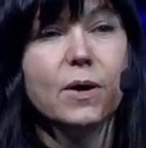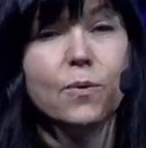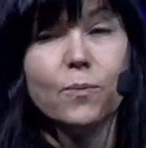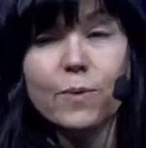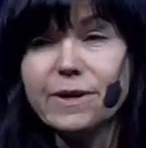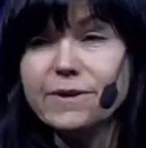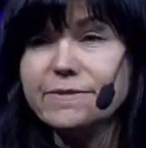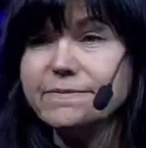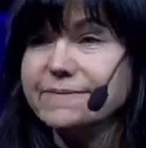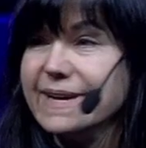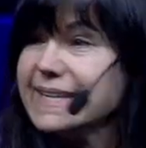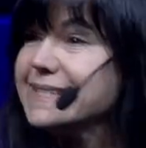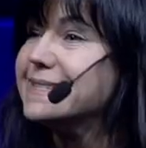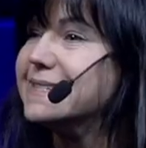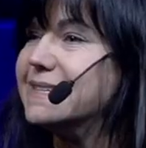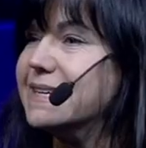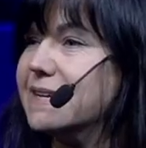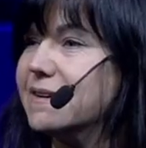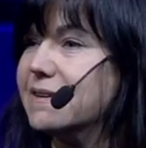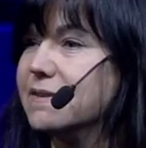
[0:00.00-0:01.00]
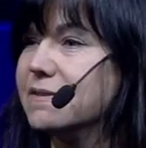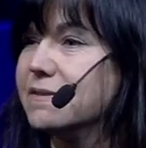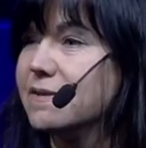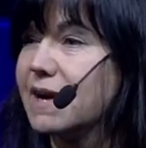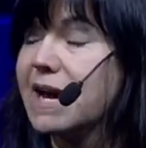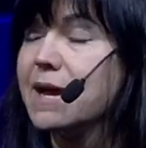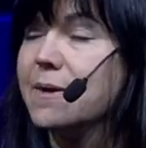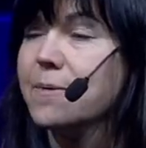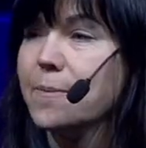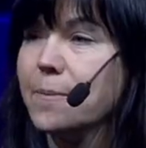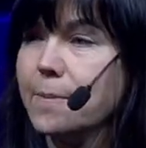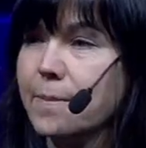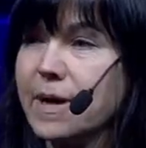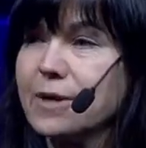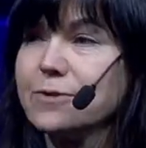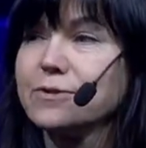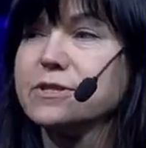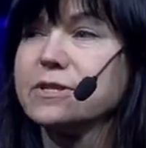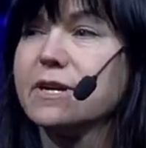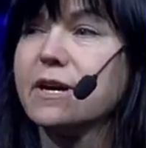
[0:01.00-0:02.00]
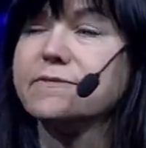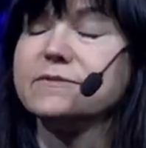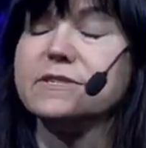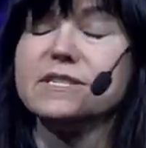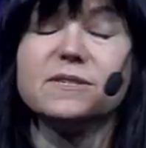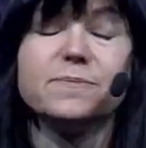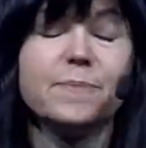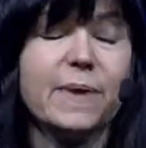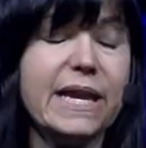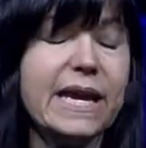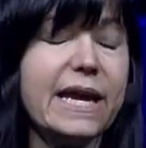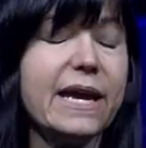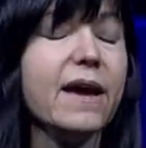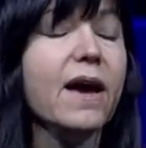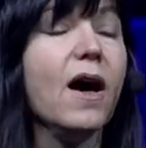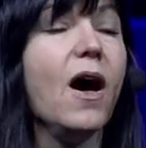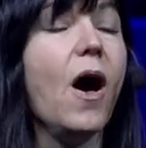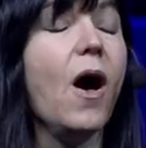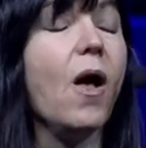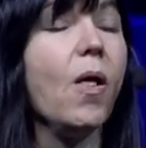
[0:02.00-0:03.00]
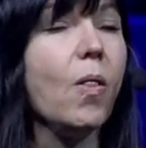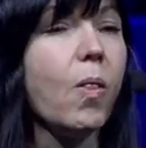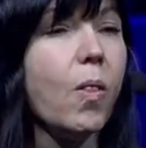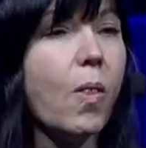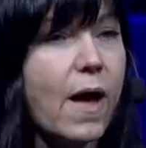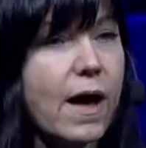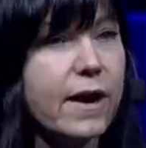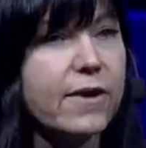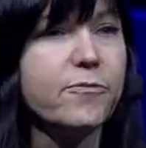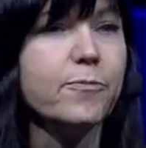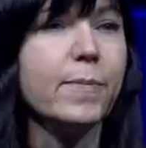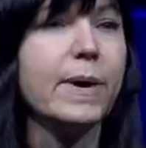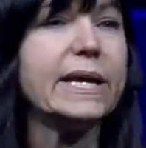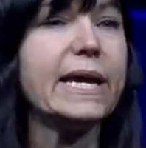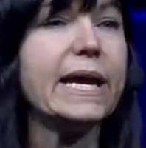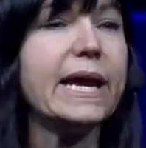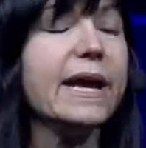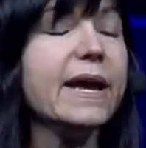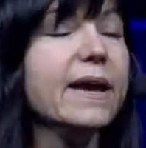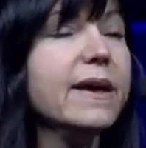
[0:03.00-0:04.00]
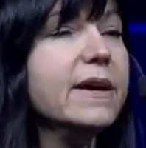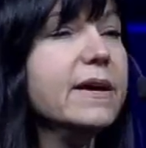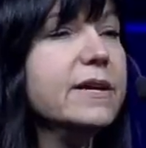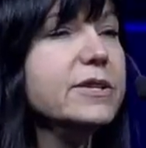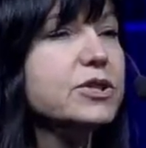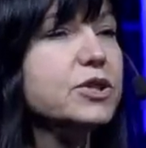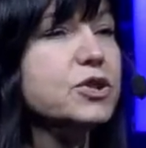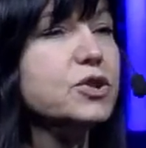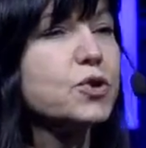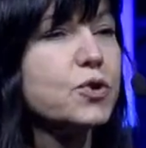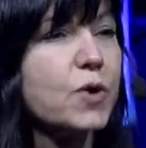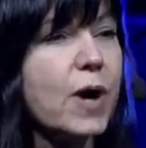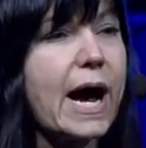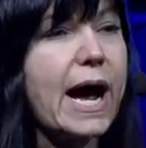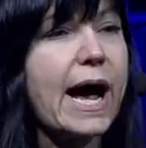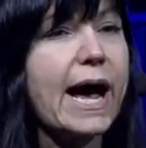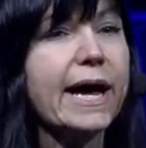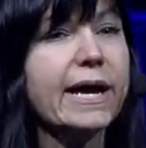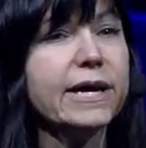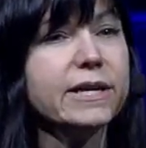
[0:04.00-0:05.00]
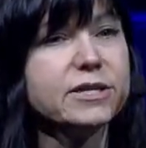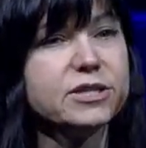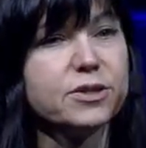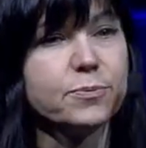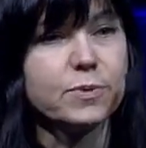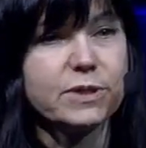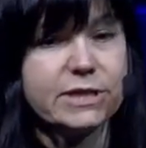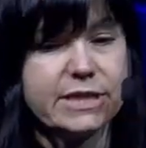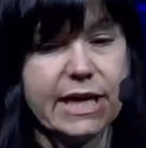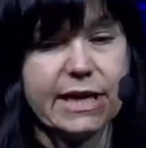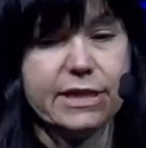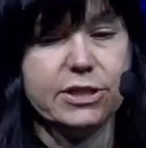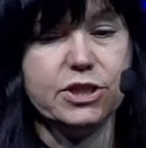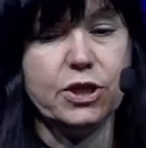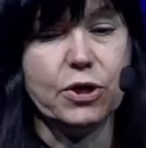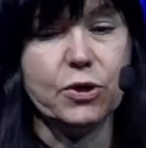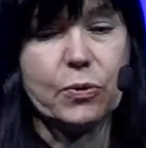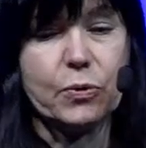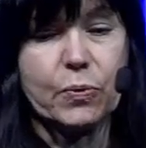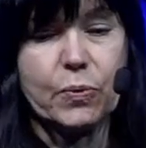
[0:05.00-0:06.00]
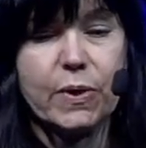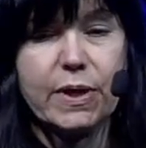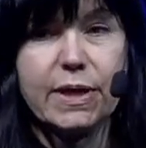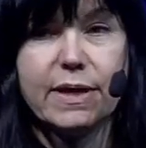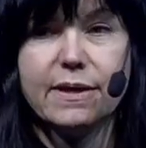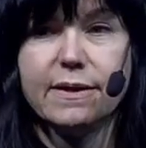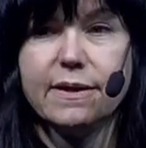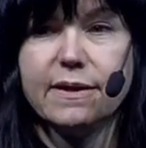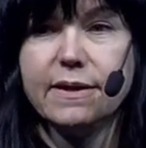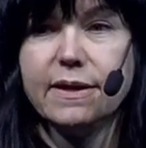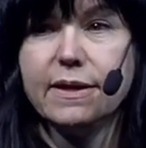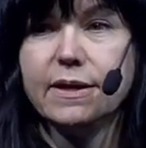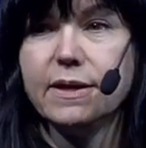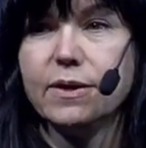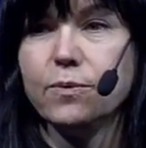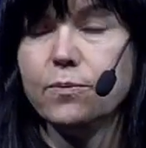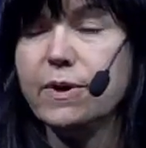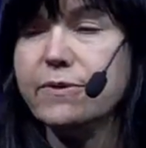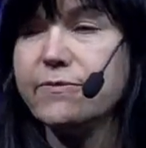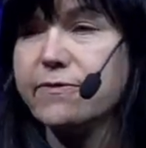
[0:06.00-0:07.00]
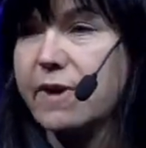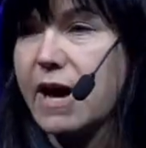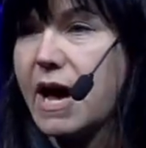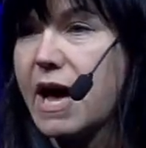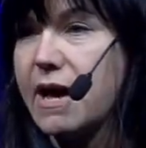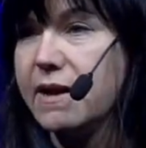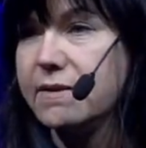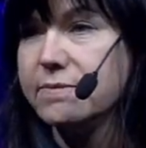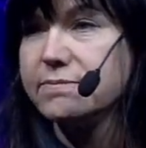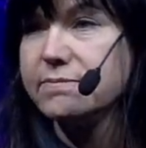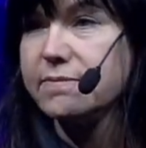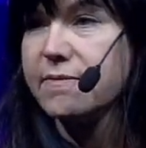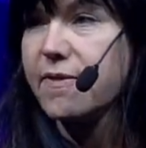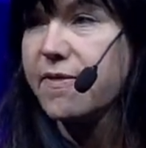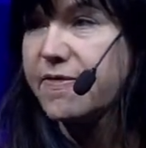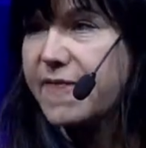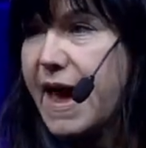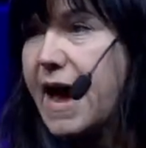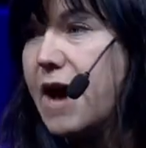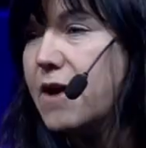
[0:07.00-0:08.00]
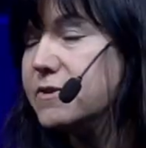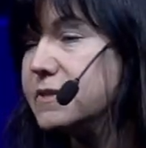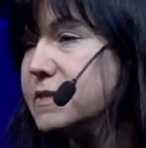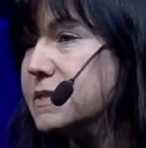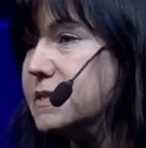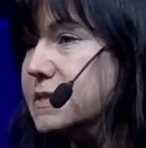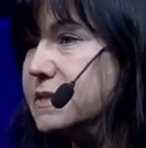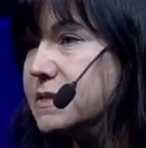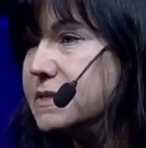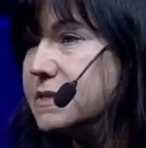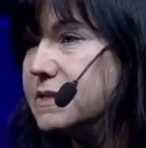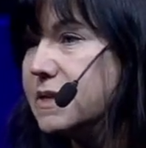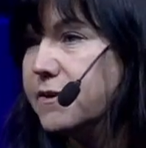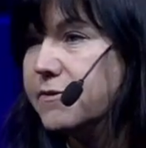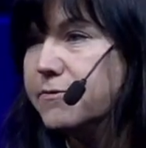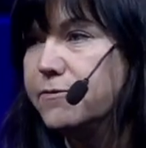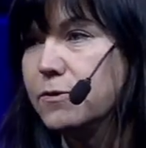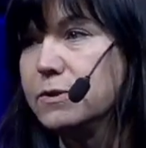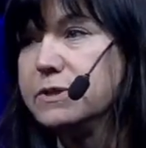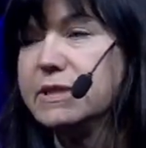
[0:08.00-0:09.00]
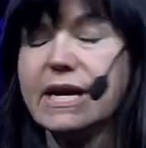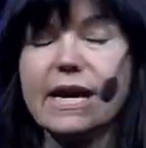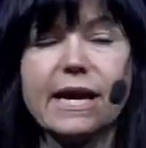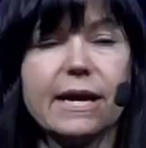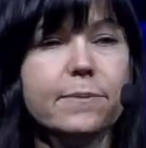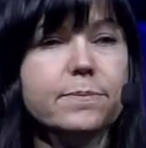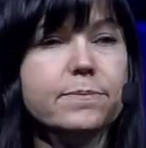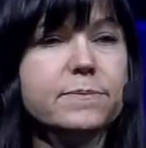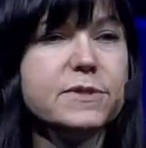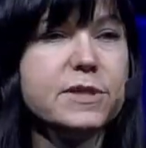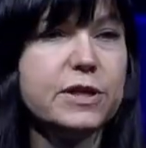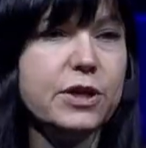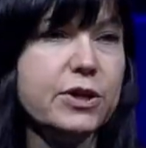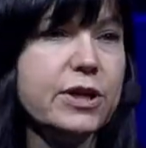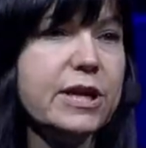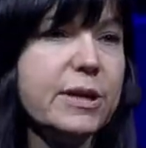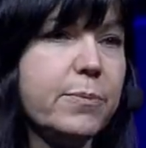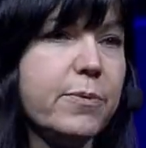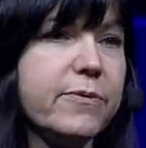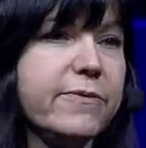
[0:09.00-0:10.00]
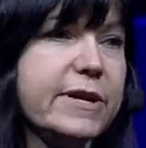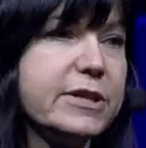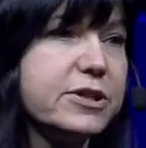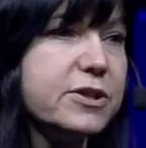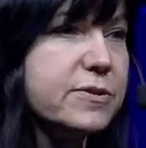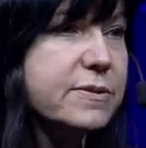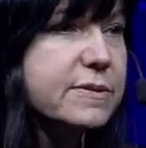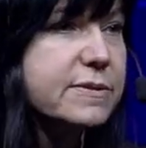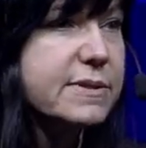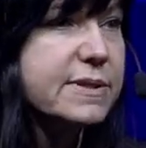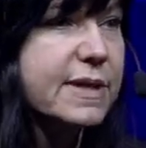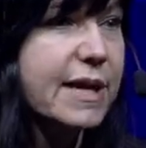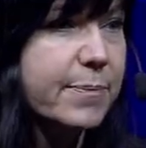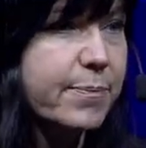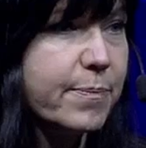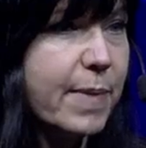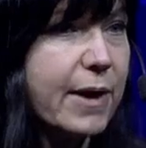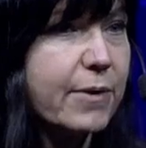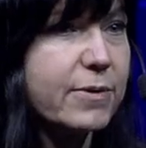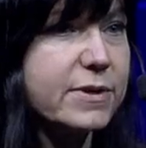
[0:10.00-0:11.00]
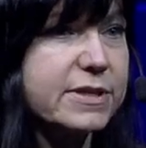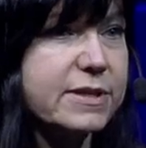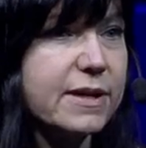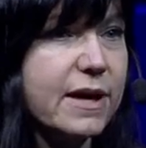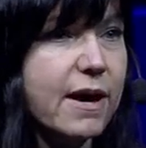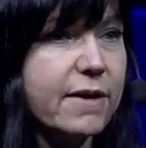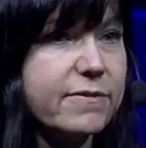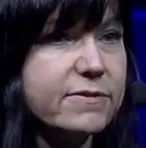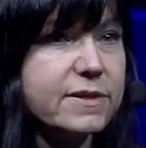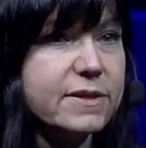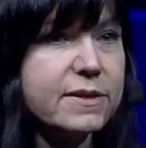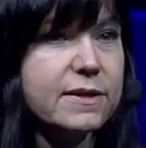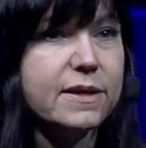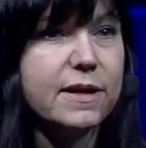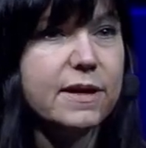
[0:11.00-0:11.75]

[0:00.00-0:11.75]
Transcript: we're investing, right? Microsoft is spending a lot of money to try to protect you. We've got thousands of full-time security professionals at Microsoft.